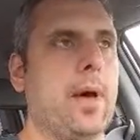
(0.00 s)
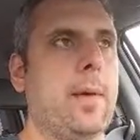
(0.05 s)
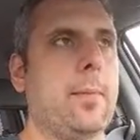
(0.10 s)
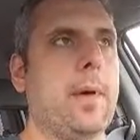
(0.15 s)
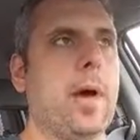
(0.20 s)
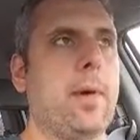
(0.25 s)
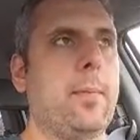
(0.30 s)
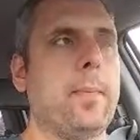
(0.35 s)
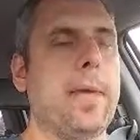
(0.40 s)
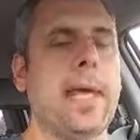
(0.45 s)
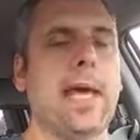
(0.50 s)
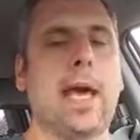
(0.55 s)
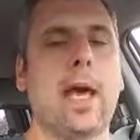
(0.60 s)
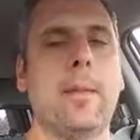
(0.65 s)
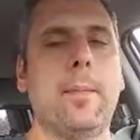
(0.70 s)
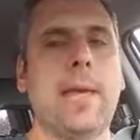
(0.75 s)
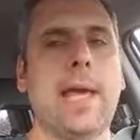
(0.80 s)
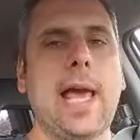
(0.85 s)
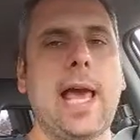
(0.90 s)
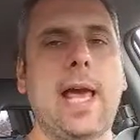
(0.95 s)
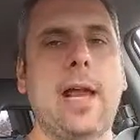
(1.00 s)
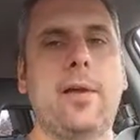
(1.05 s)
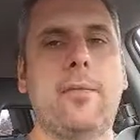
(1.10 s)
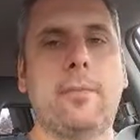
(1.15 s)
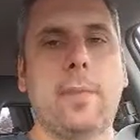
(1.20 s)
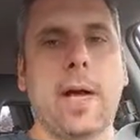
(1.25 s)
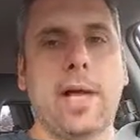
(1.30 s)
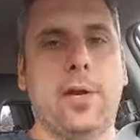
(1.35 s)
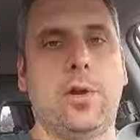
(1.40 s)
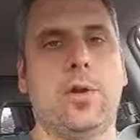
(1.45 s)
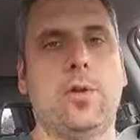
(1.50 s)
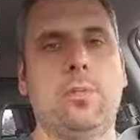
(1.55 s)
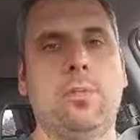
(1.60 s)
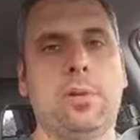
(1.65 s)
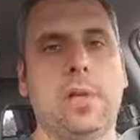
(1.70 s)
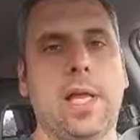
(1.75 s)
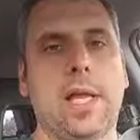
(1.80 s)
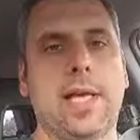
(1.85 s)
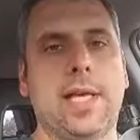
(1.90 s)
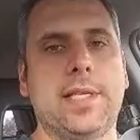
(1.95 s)
about me coming out of my new
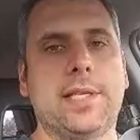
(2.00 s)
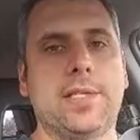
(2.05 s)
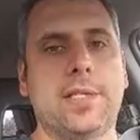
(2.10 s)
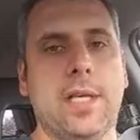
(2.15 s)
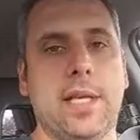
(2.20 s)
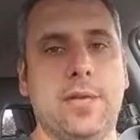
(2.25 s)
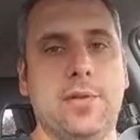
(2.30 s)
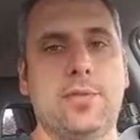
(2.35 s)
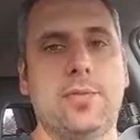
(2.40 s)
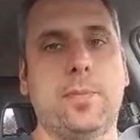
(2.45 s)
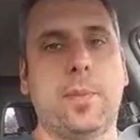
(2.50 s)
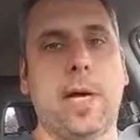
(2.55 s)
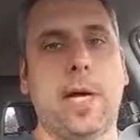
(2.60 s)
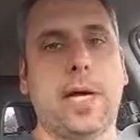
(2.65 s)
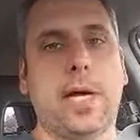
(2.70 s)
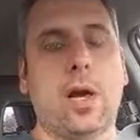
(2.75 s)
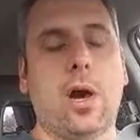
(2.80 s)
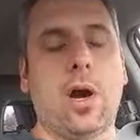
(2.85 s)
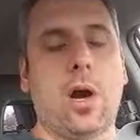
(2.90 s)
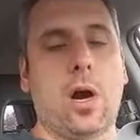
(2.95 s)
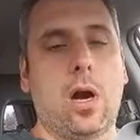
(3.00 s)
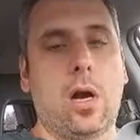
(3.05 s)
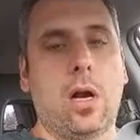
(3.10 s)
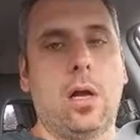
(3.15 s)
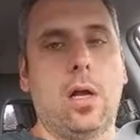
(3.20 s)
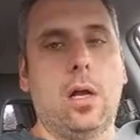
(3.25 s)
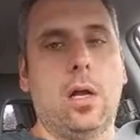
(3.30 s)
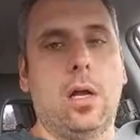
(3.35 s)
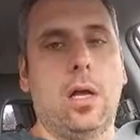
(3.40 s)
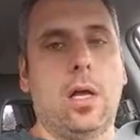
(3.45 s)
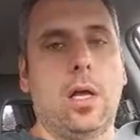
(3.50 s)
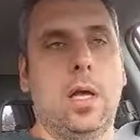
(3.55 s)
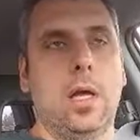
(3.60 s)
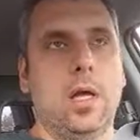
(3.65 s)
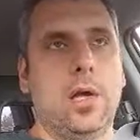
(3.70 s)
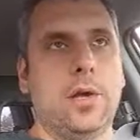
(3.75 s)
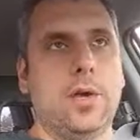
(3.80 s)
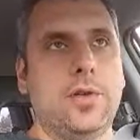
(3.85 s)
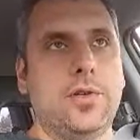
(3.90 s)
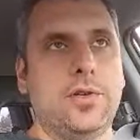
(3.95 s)
place into my car.
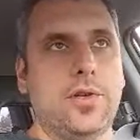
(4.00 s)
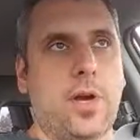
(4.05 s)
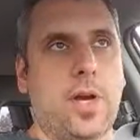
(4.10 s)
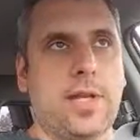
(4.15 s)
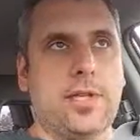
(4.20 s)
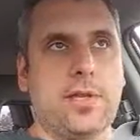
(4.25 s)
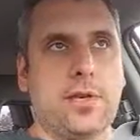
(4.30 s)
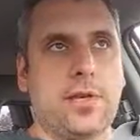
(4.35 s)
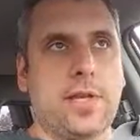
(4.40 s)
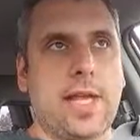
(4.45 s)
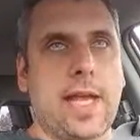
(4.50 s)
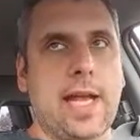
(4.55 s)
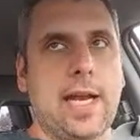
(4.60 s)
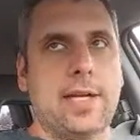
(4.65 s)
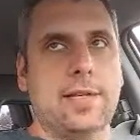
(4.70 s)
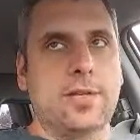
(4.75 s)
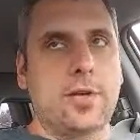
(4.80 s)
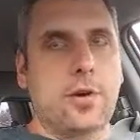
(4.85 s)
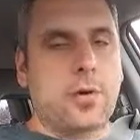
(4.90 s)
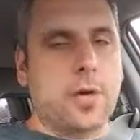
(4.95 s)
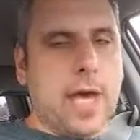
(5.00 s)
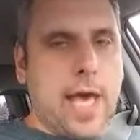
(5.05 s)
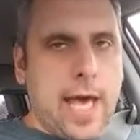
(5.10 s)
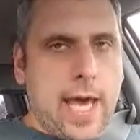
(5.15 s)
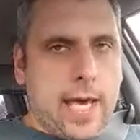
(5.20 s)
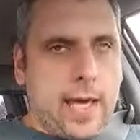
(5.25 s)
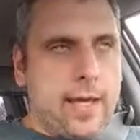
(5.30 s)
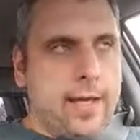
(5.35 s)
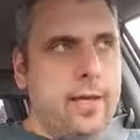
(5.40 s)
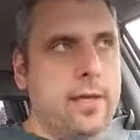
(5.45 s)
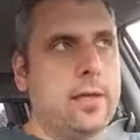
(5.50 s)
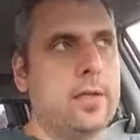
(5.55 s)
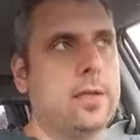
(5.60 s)
So I took that as okay.